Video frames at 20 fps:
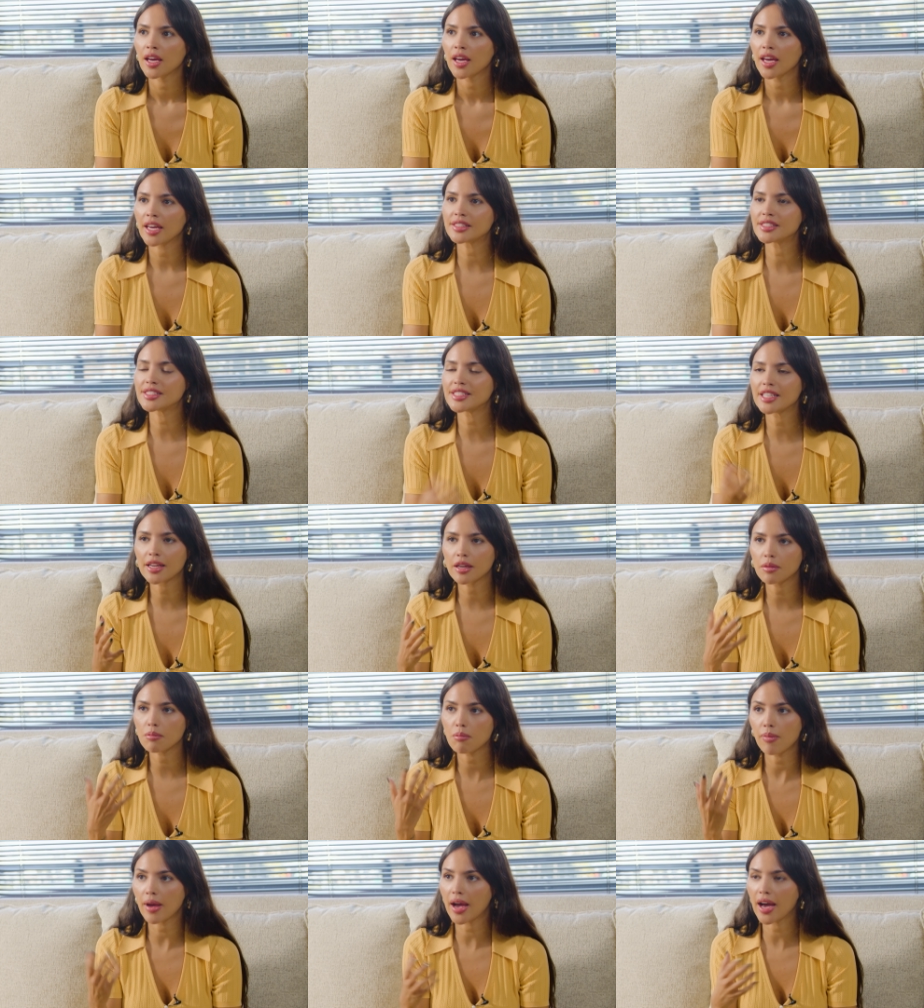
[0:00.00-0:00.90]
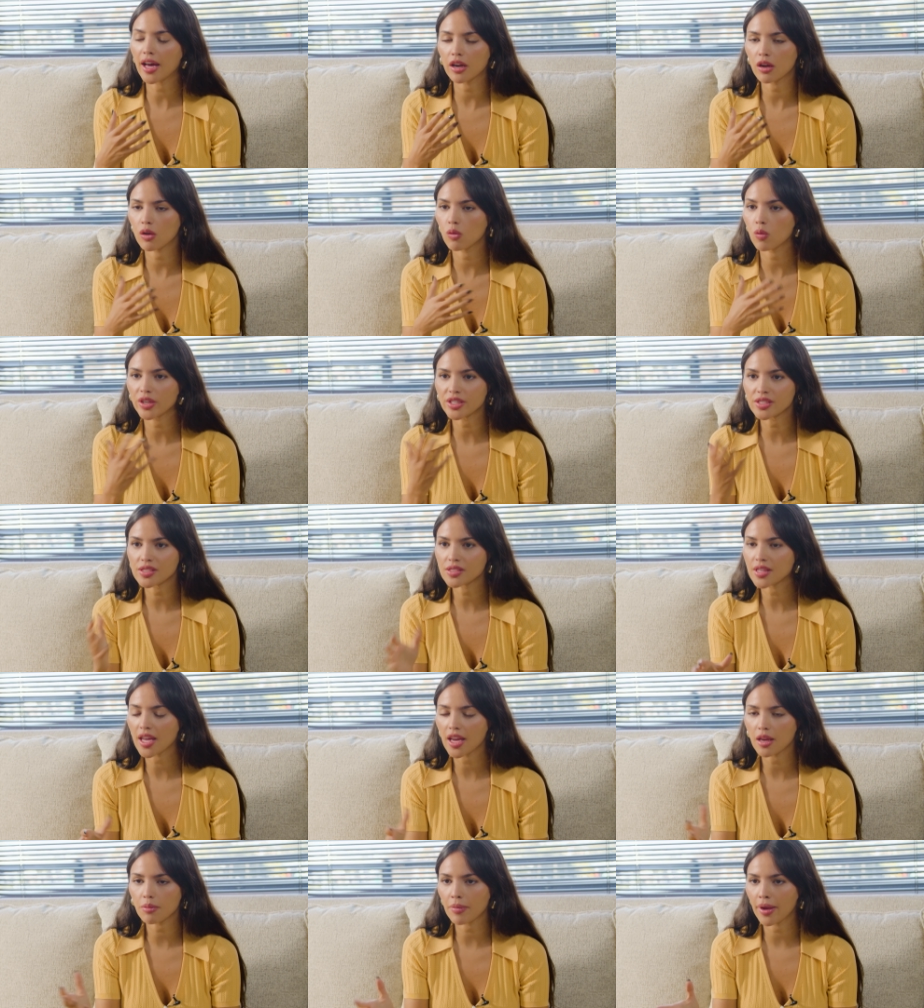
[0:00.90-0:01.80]
it didn't matter what
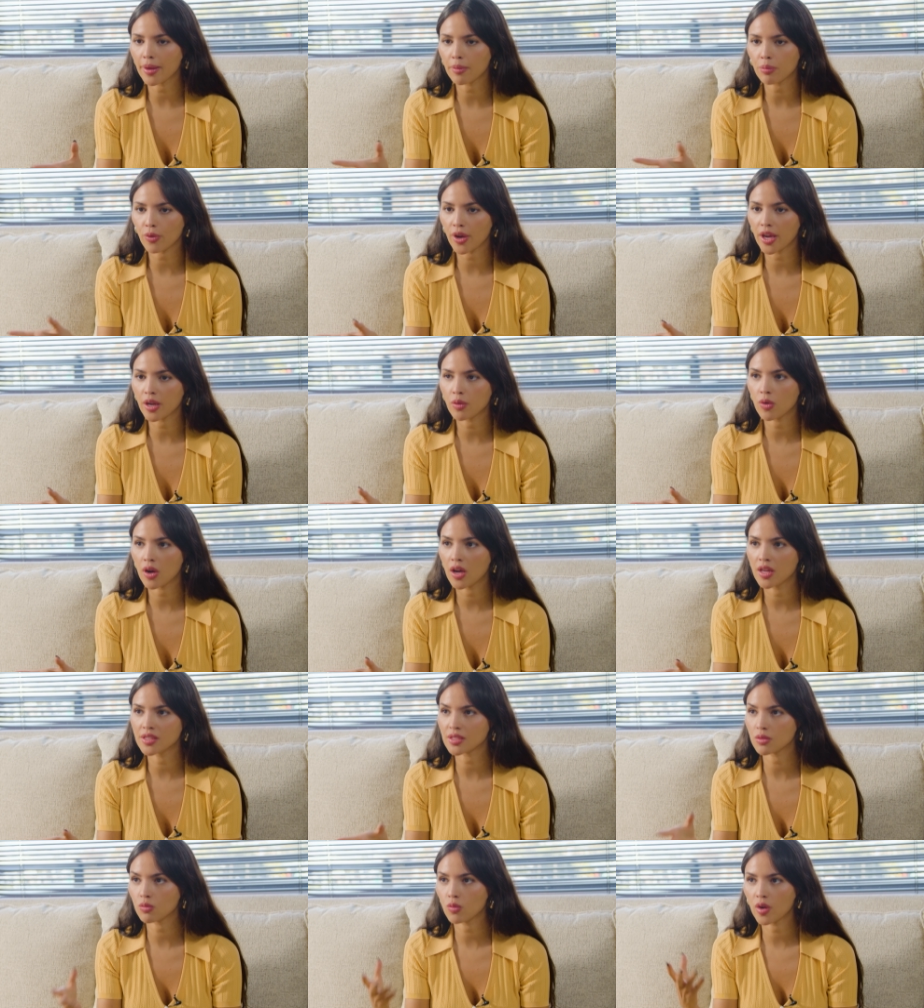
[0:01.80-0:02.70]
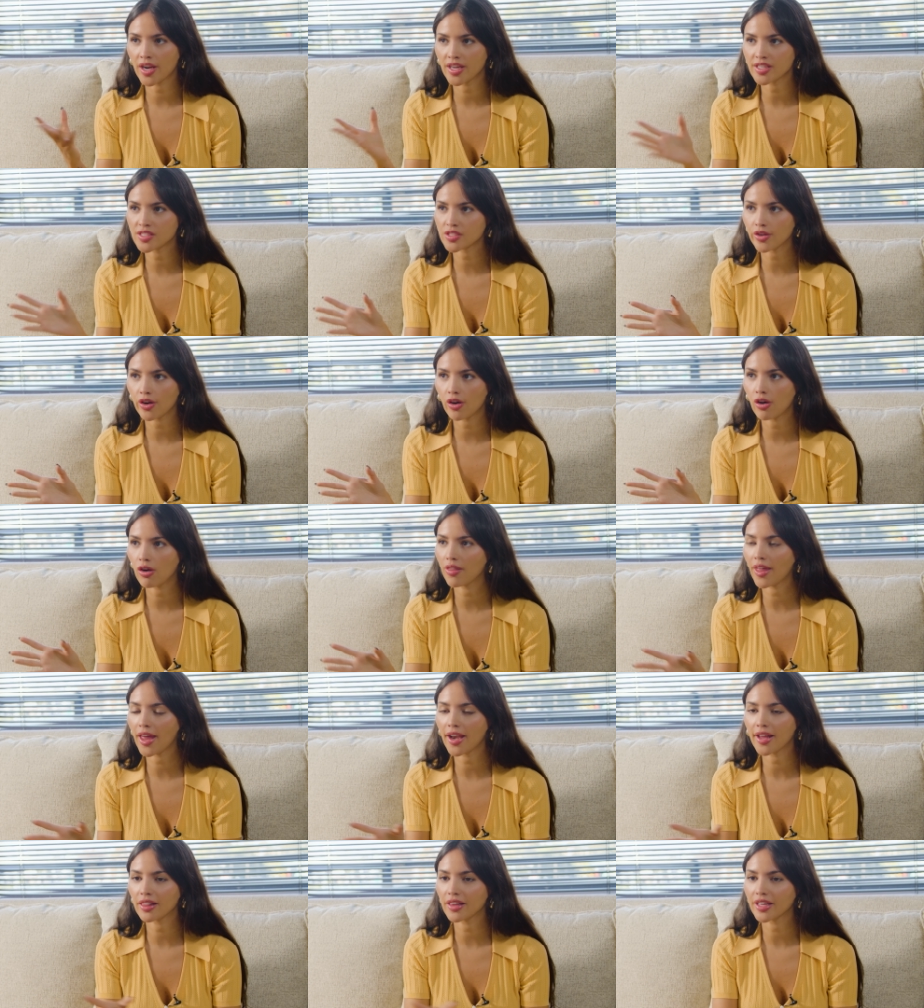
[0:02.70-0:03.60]
state my brain was. And when I saw
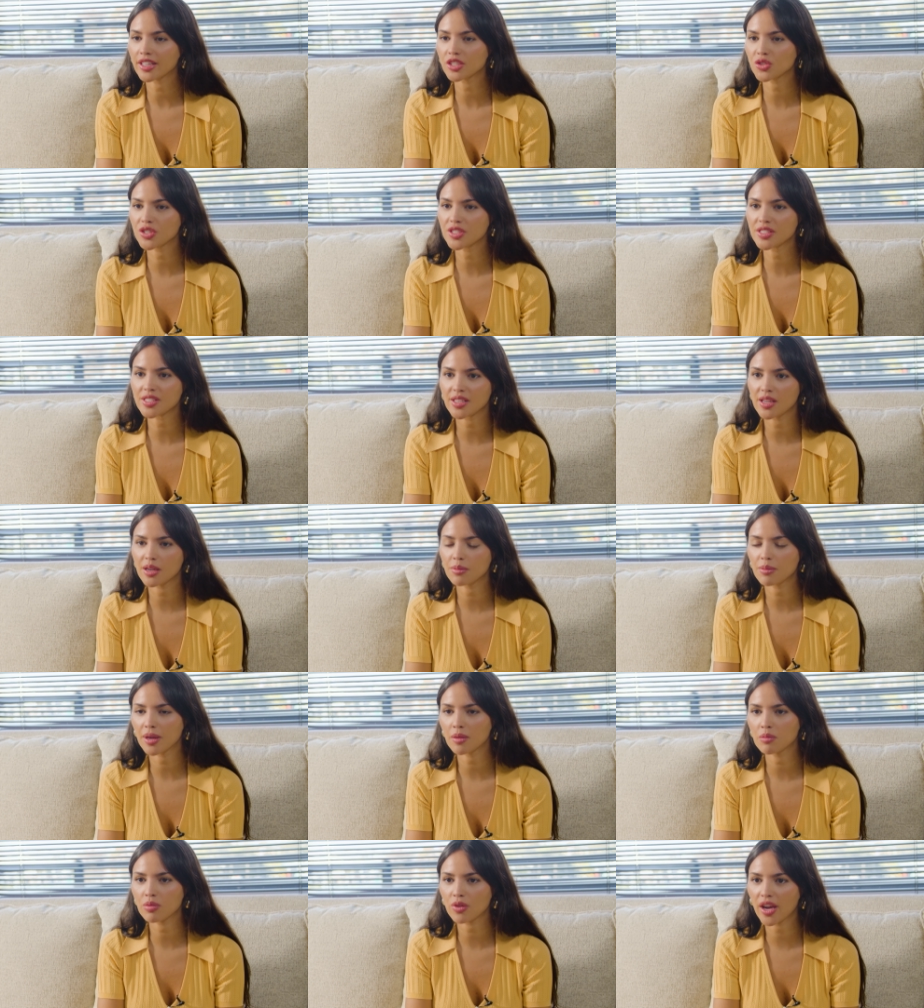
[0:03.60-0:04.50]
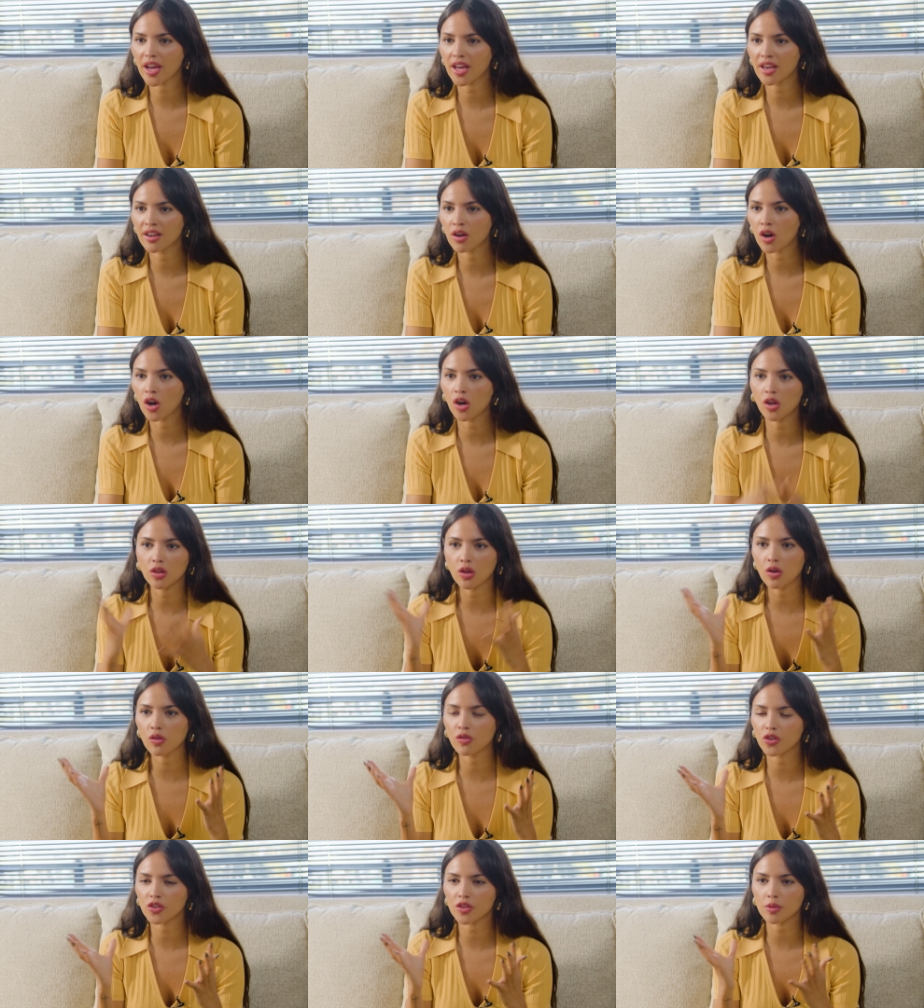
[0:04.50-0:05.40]
that electricity in my brain all
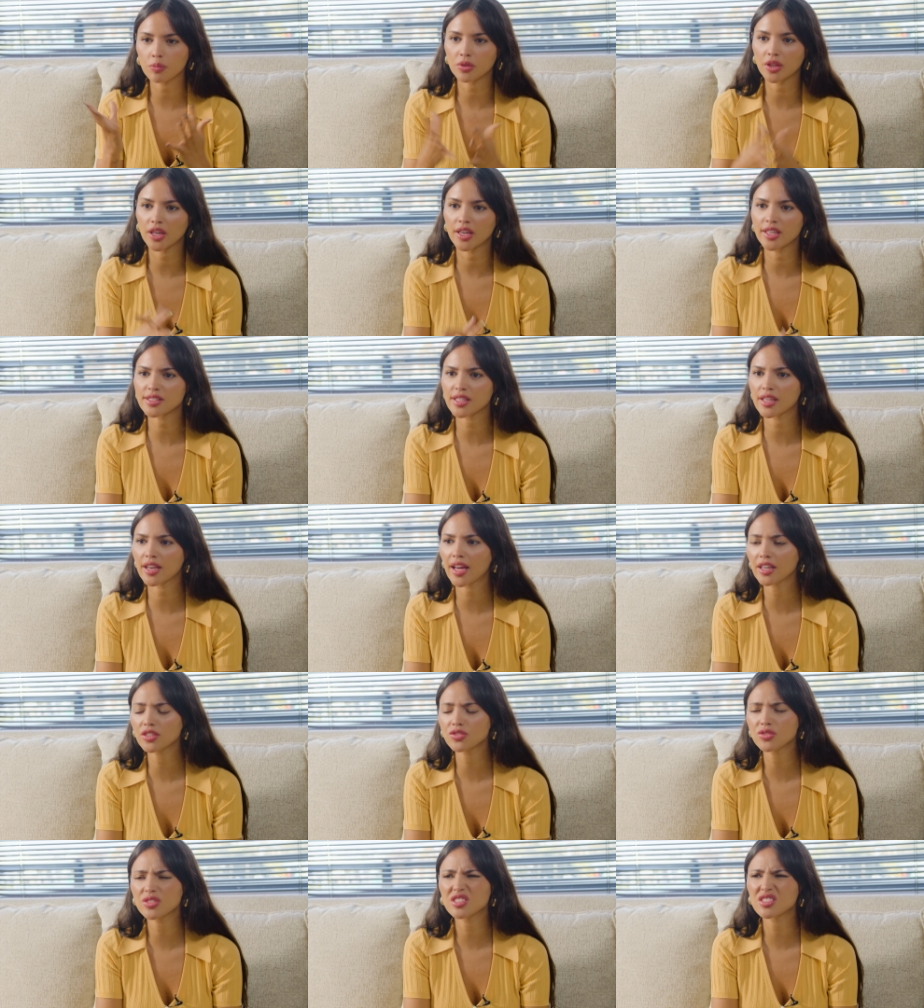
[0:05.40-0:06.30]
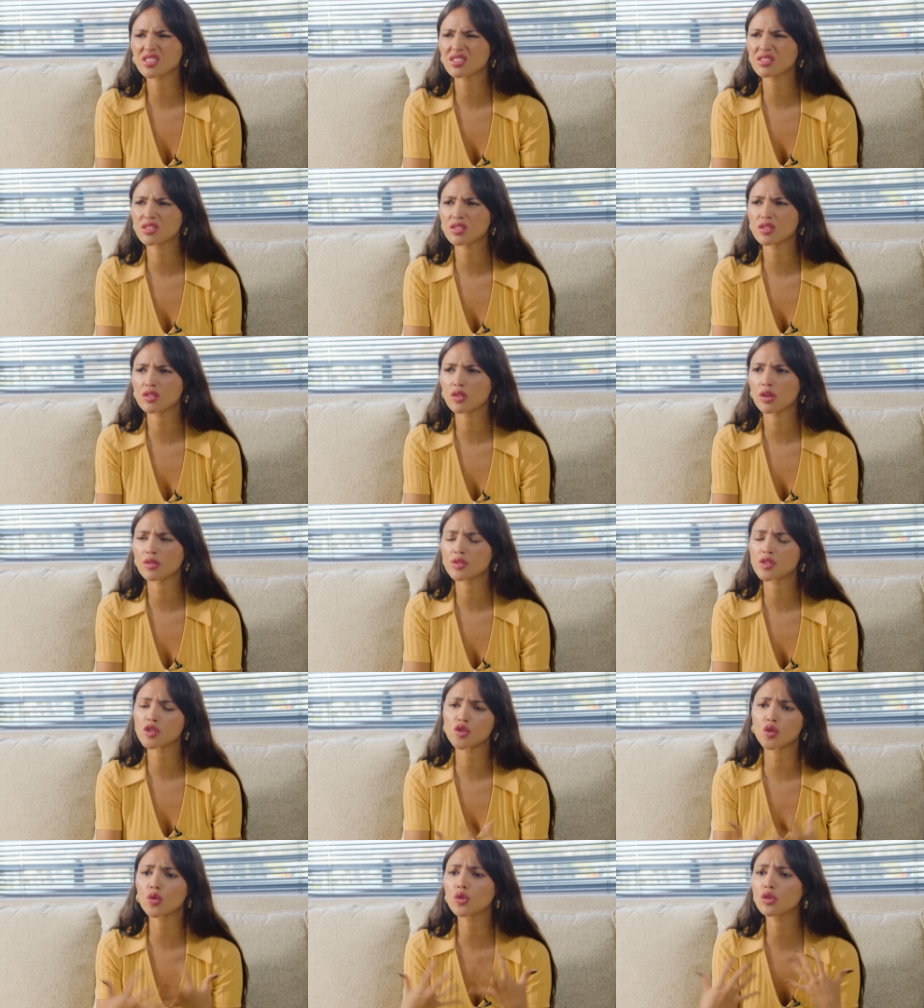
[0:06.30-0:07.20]
over the place, it actually sort of
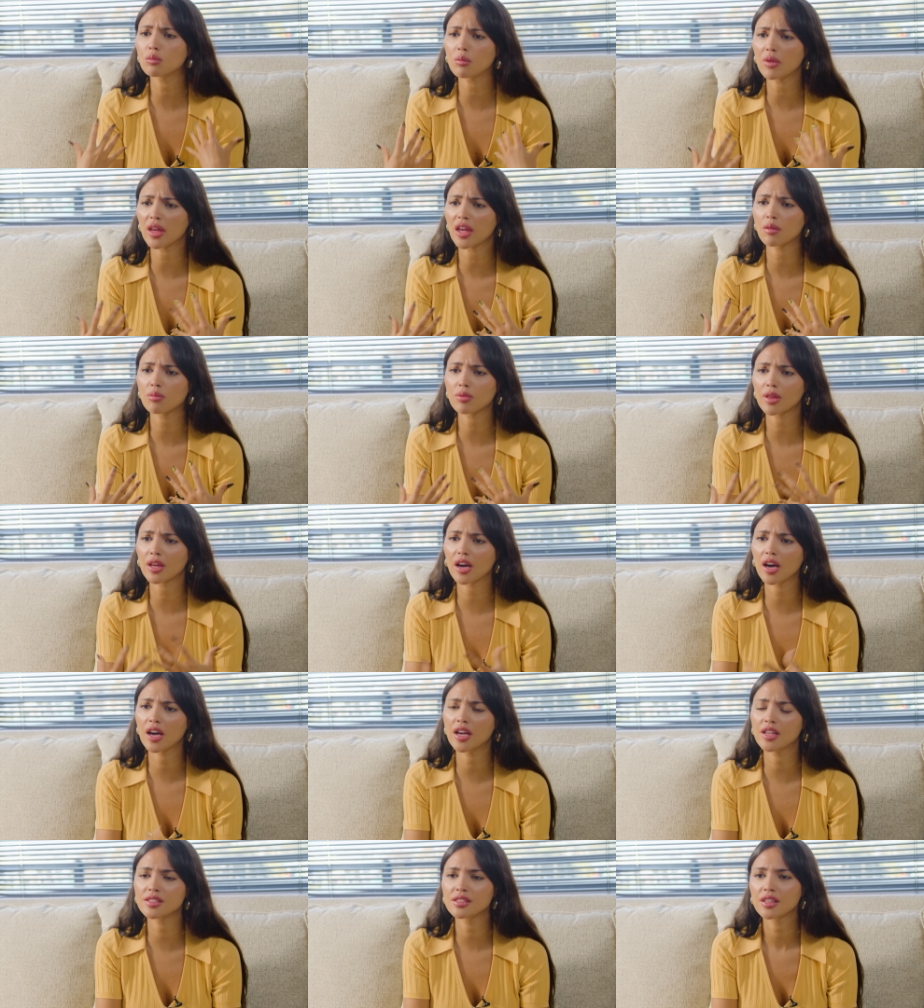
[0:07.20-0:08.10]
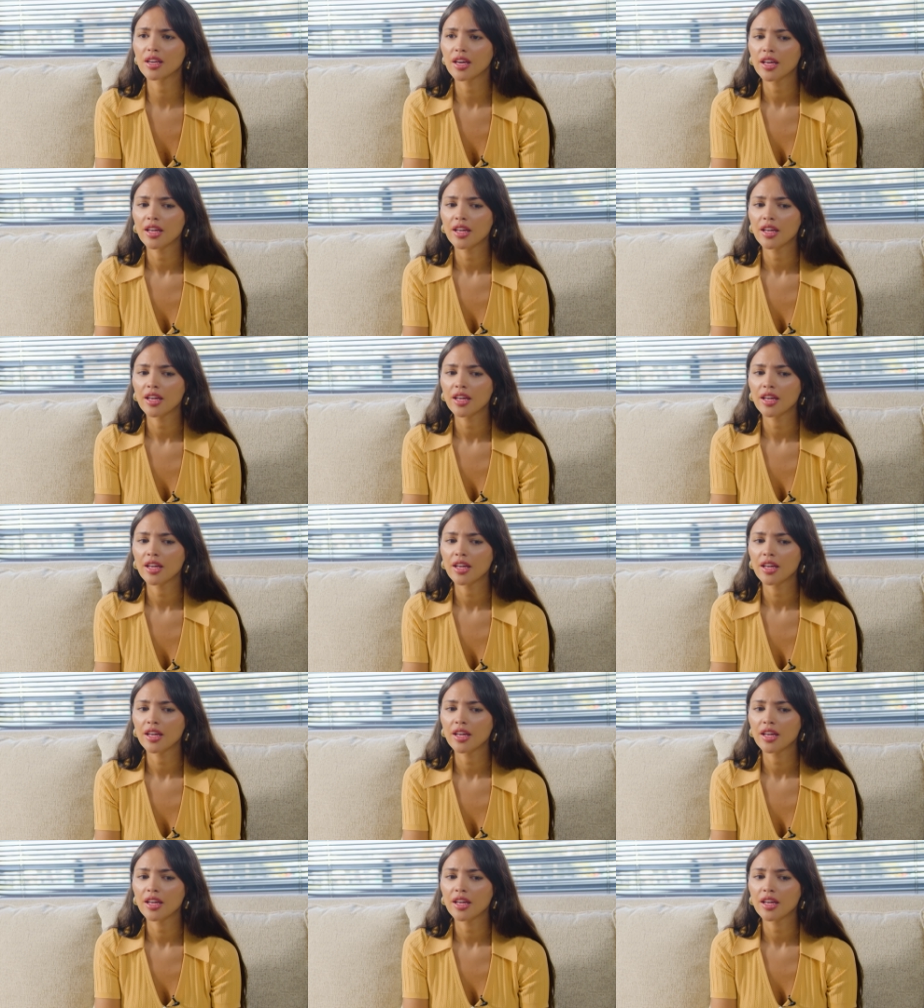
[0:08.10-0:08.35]
sued me because